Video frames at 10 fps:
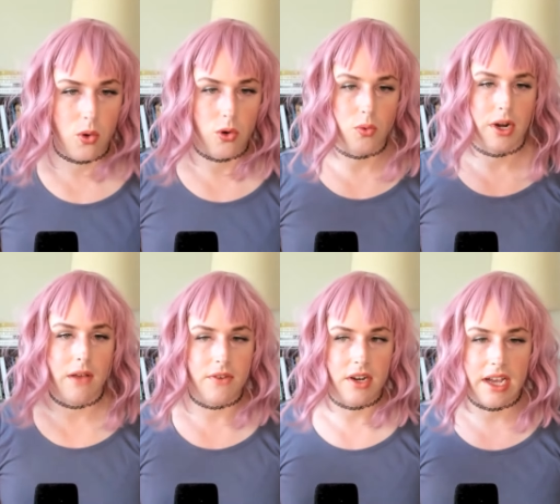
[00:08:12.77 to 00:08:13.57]
or
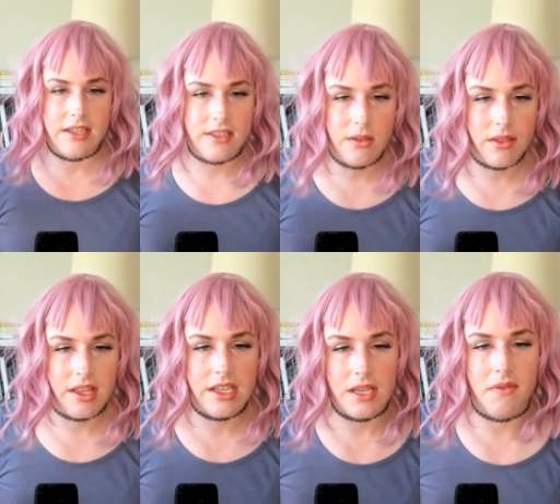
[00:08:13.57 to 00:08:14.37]
whatever, I still
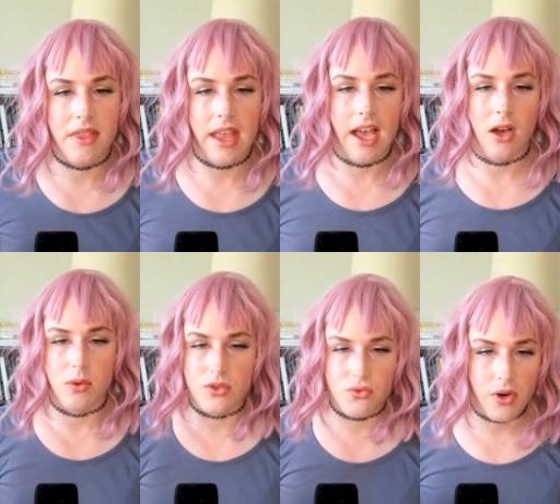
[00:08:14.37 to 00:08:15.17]
think even that
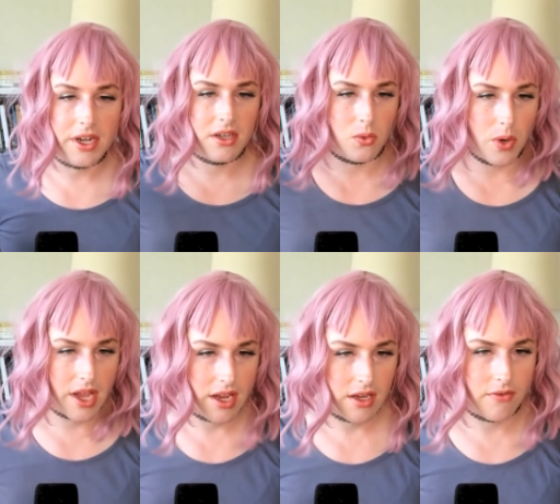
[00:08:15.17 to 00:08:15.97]
was running
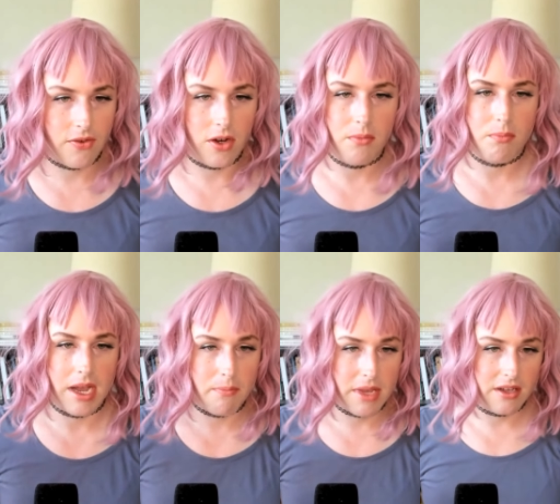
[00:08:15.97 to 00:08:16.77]
away from
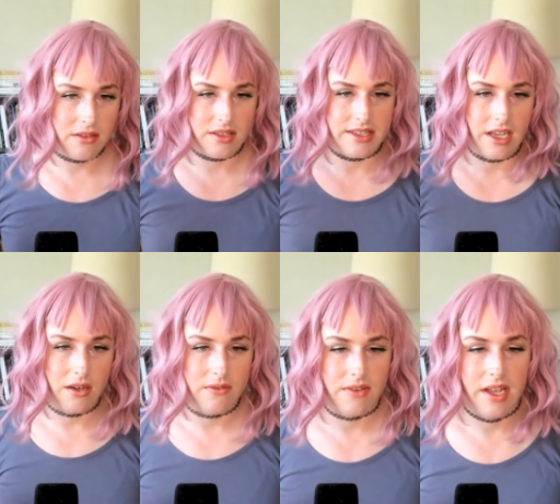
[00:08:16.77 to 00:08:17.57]
my male
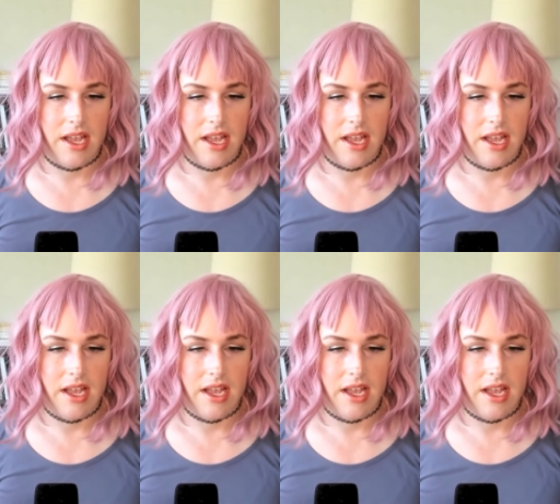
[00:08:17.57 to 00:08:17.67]
self.